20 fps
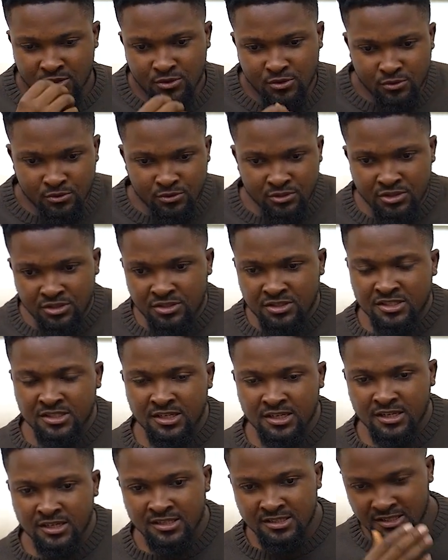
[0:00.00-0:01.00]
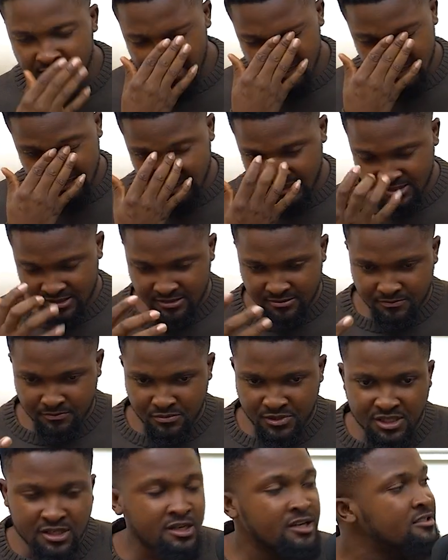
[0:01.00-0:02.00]
who would you say is the next
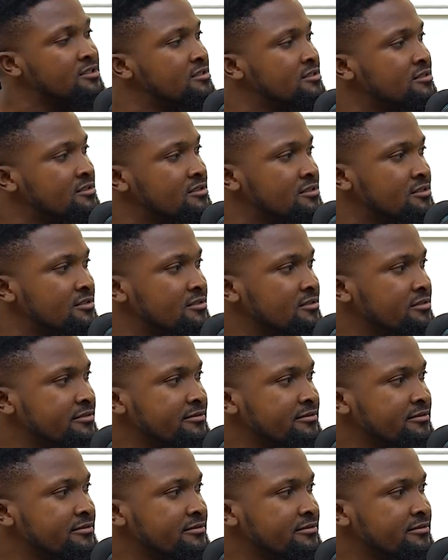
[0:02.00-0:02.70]
big artist?